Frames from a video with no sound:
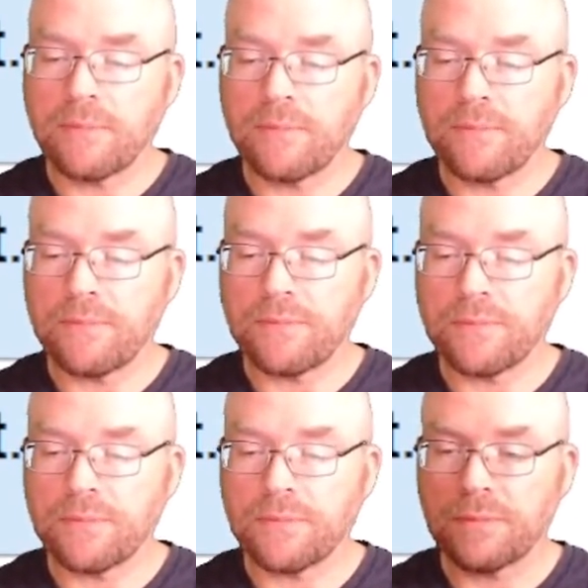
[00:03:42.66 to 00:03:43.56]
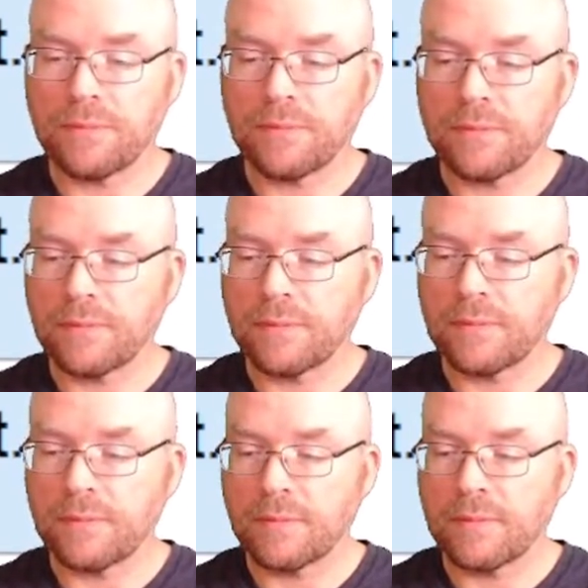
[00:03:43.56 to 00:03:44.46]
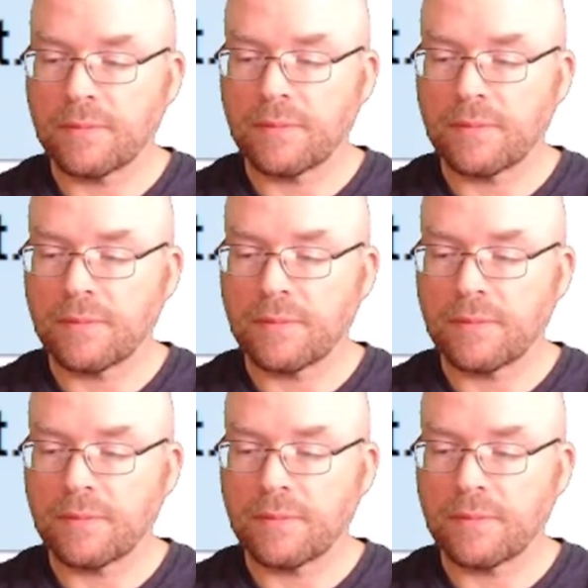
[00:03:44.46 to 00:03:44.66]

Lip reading: (no one is talking)